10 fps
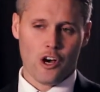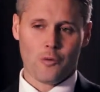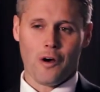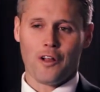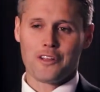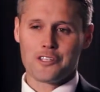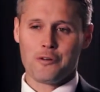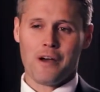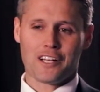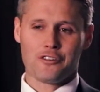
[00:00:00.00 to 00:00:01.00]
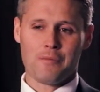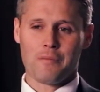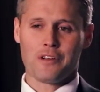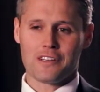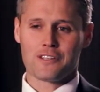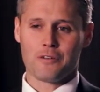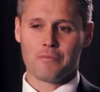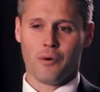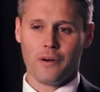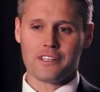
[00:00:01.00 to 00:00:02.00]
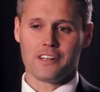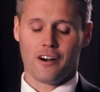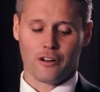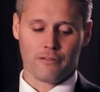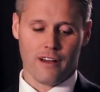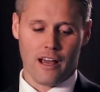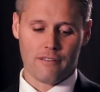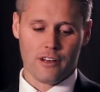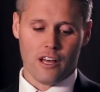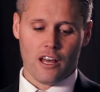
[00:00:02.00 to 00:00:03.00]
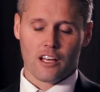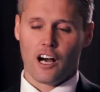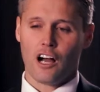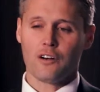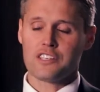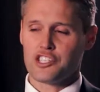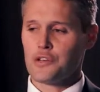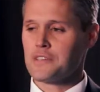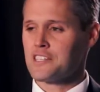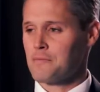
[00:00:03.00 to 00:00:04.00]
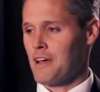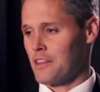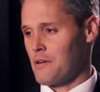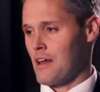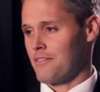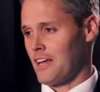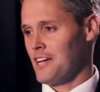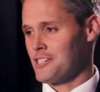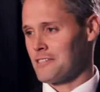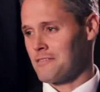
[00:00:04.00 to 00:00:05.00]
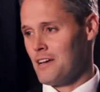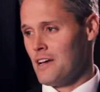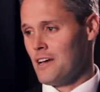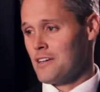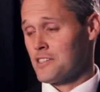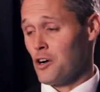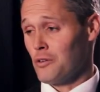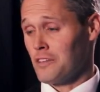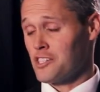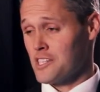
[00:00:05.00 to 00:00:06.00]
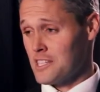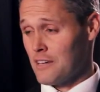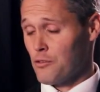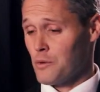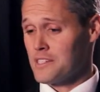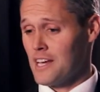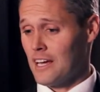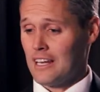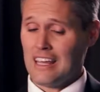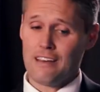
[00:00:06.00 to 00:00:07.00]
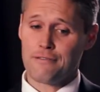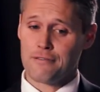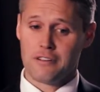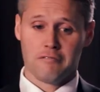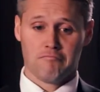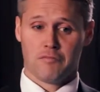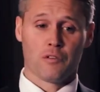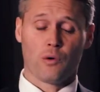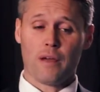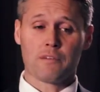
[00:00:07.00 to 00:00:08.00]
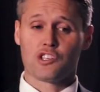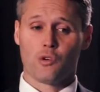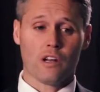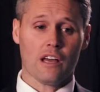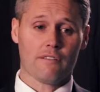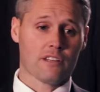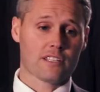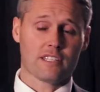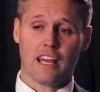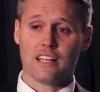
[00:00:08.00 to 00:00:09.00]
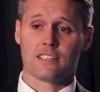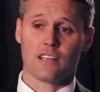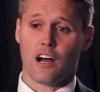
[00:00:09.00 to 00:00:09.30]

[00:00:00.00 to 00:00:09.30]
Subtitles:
Well, let's go back to remembering a certain point in Article 5. Congress chooses the method of ratification. So let's just think for 1 second. If the great majority of the states